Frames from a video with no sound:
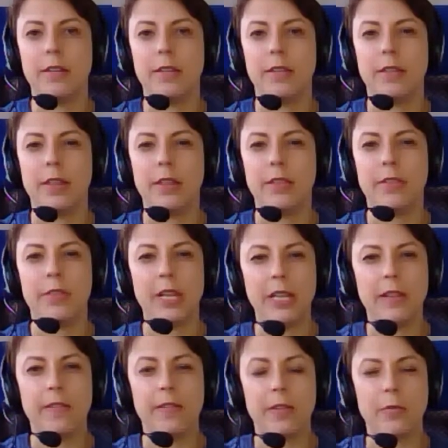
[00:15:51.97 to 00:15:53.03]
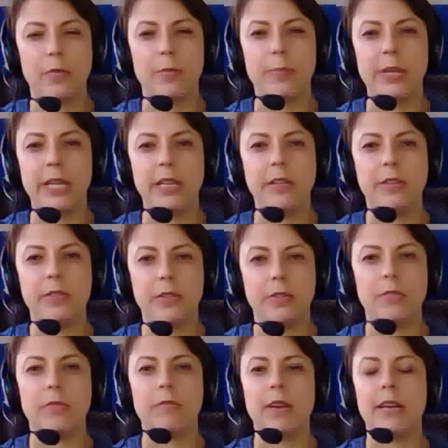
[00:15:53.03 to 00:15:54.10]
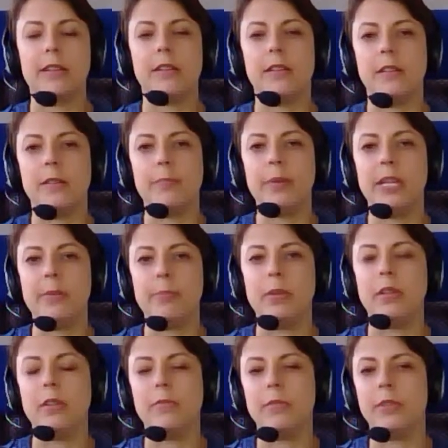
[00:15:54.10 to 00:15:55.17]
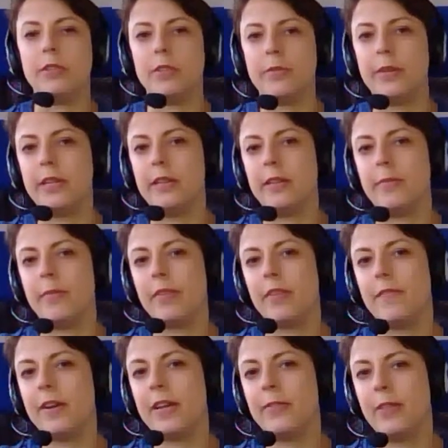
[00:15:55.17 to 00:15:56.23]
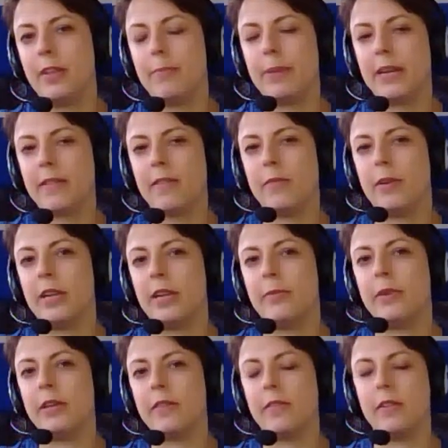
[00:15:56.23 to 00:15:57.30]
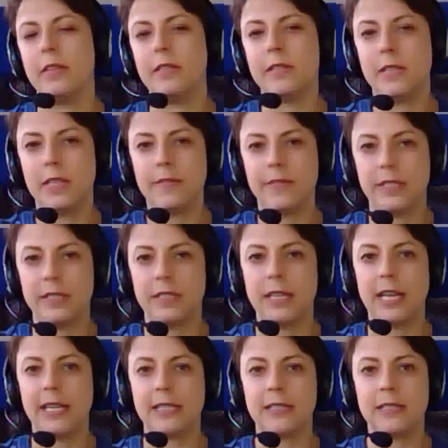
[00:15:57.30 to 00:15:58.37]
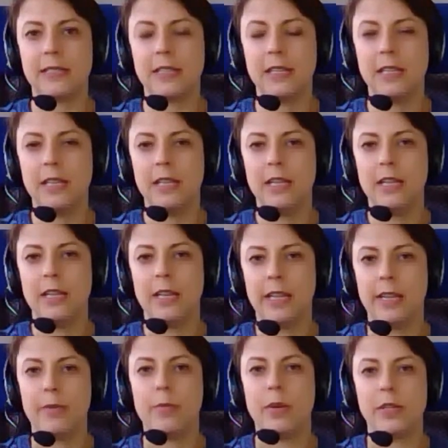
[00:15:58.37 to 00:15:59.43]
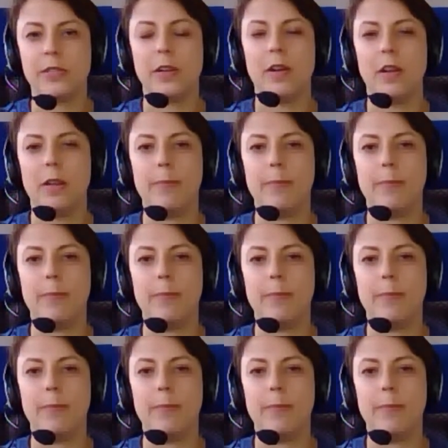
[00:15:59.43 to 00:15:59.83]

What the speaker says: the things that were being done rather than the people that were doing them. So if I think back to when I worked on a service desk, it was all